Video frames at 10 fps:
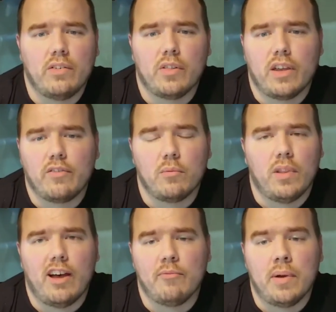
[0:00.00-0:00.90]
Everything from
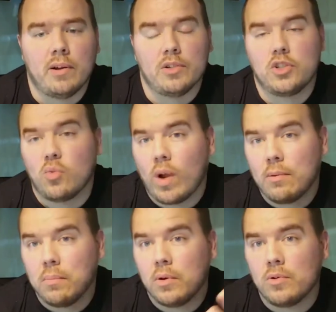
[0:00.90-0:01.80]
live bears to
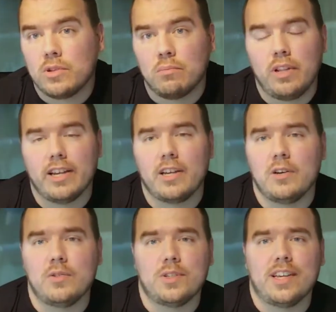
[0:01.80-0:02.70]
rainbows and
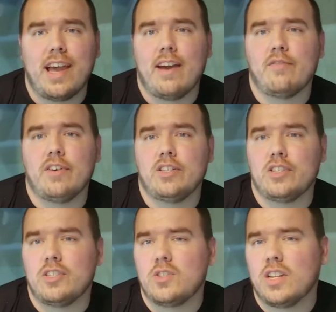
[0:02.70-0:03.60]
plecos and
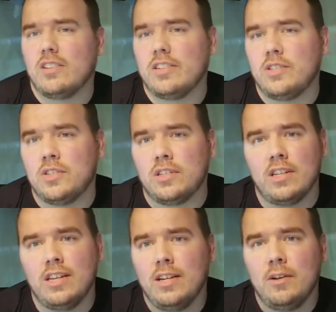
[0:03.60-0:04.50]
catfish and cichlids and
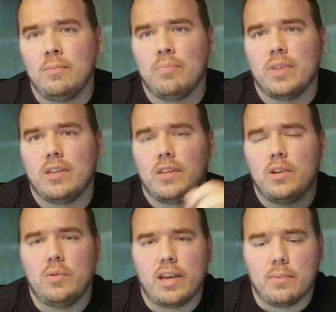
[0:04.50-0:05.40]

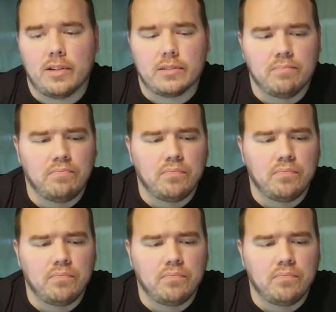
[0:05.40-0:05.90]
you name it.